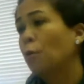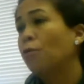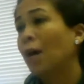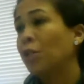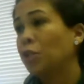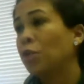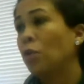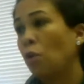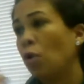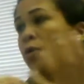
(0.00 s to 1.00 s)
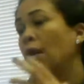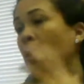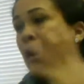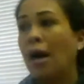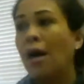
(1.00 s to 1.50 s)
professional goals
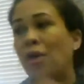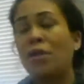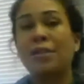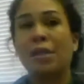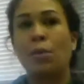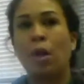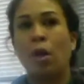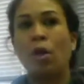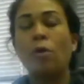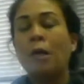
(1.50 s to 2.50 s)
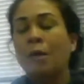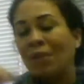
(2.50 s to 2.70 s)
of other things I wanted to own.